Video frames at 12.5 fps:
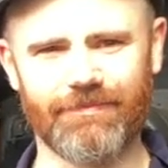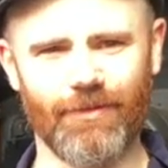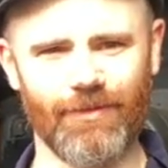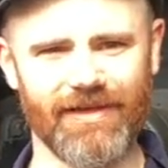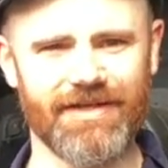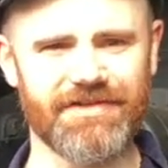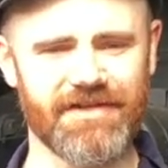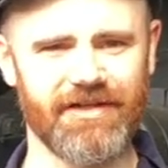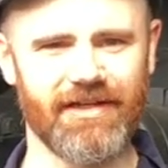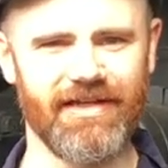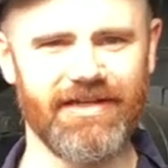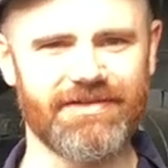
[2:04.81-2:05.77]
All the enders are
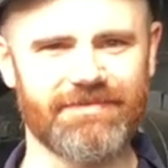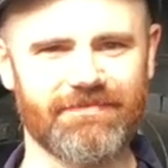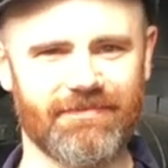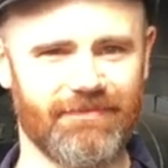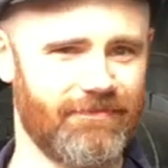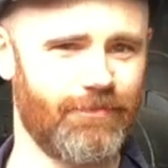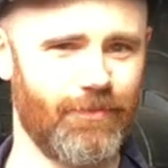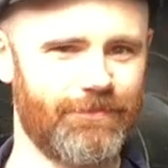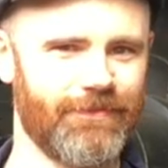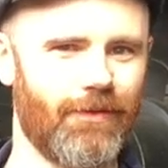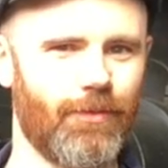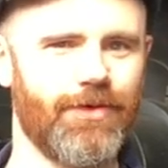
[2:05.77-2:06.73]
going to need
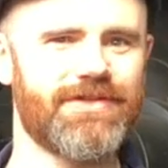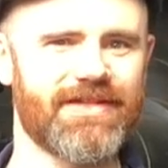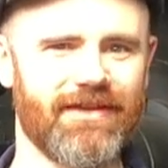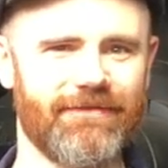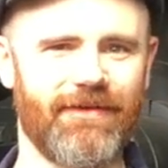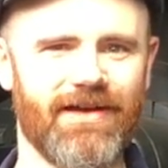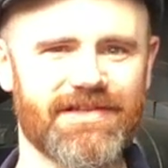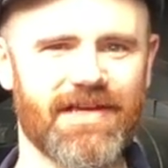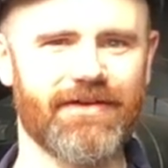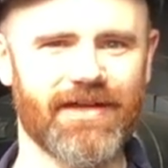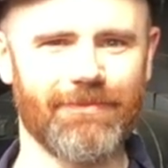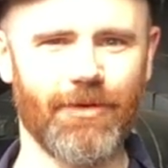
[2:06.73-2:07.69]
wood to get the fires
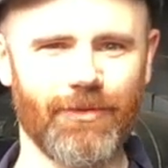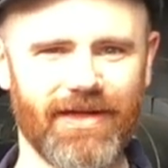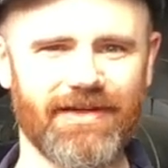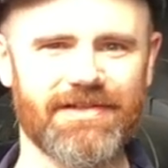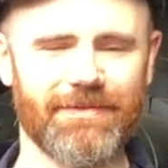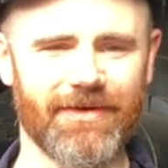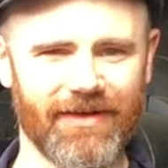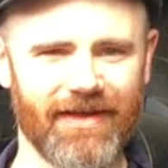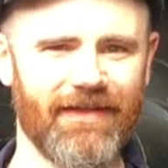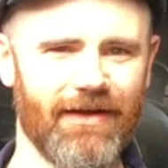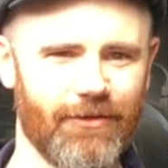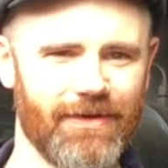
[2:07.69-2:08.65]
going in the morning, so we've got to
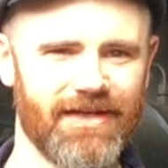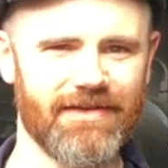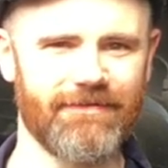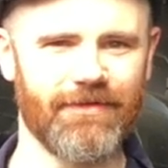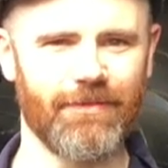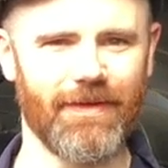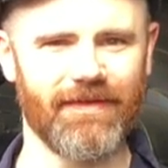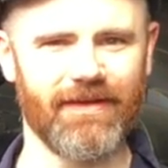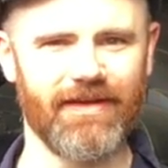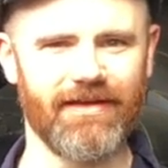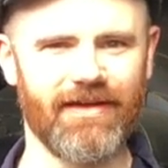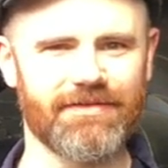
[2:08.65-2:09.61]
get that all ready for when
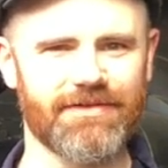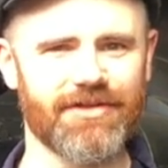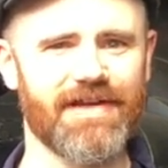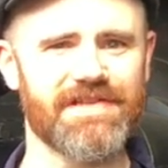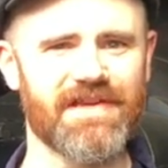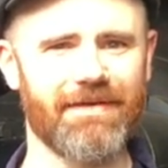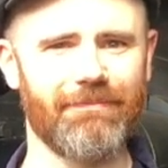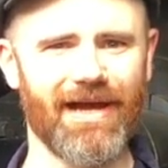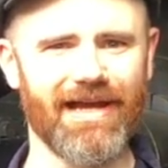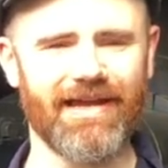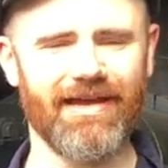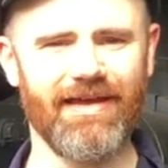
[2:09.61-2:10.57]
the trains come
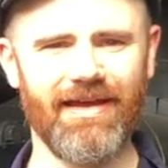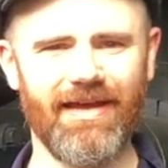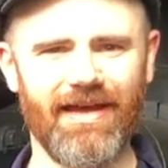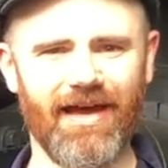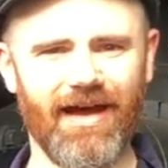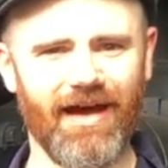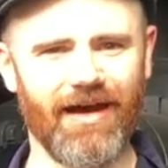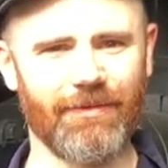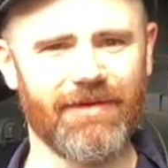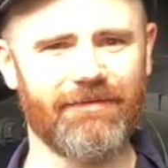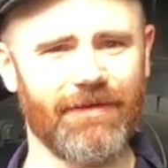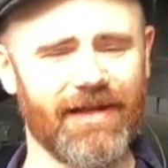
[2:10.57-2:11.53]
back.
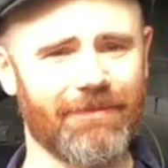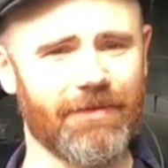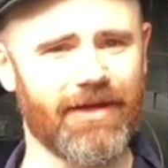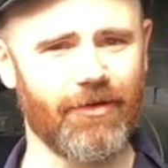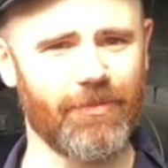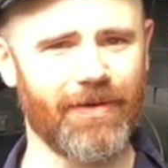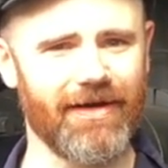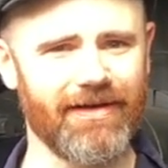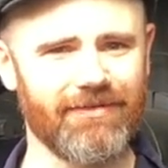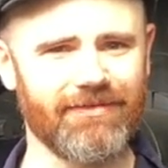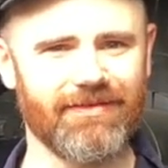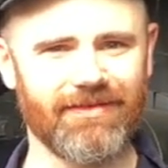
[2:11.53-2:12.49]
We're filling up the coal
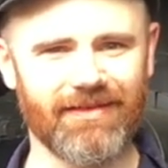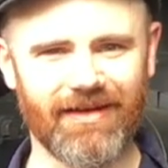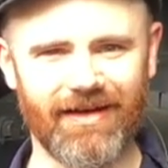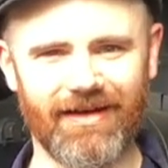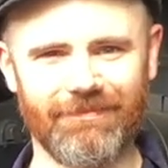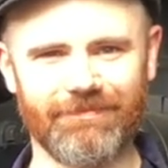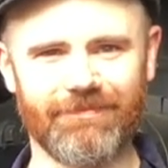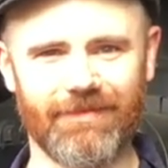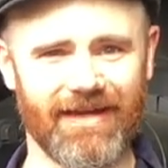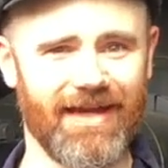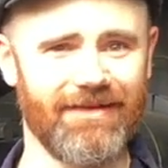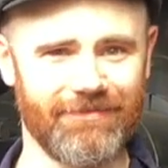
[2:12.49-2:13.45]
pile.
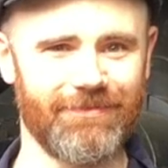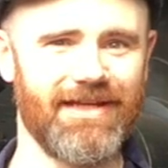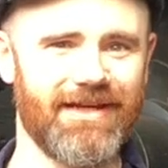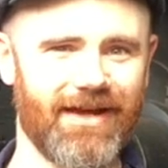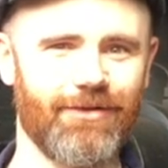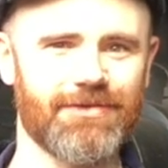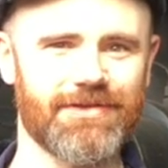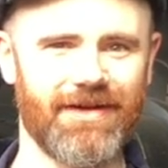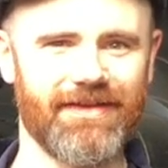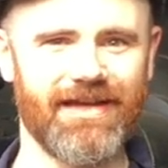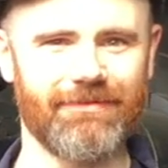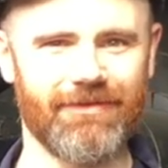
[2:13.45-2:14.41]
Again, we need coal to
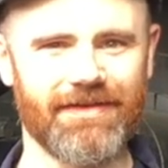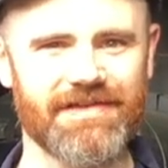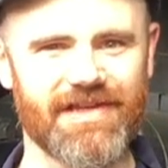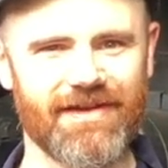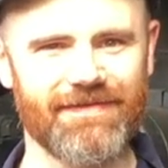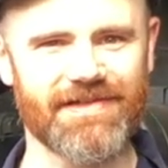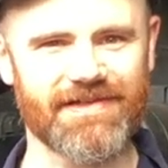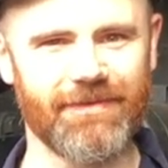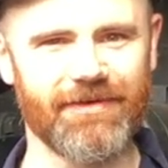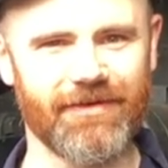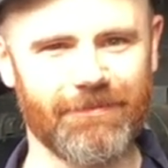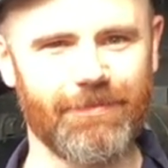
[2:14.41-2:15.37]
run the service, so
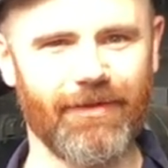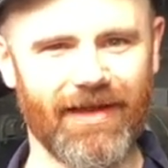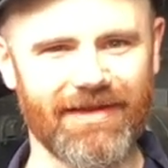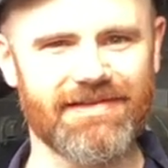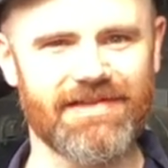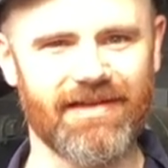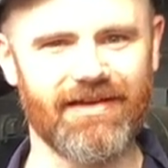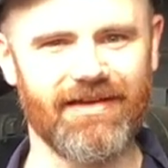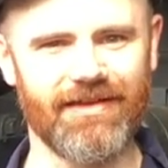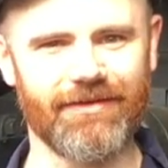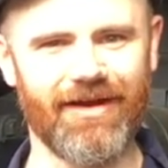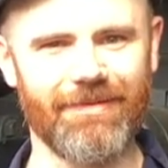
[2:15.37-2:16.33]
we've got to put that
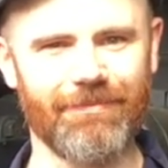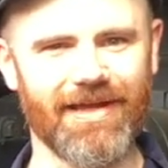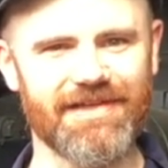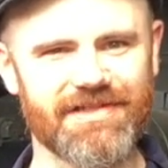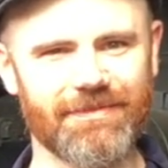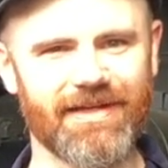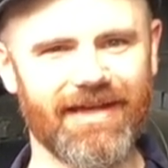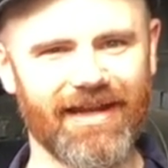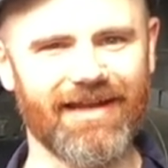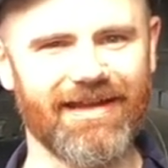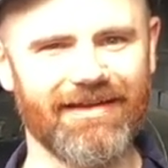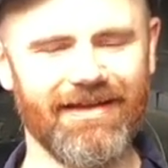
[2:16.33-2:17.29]
in the right place so we can get
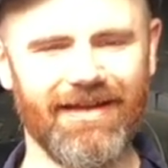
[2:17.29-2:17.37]
at it.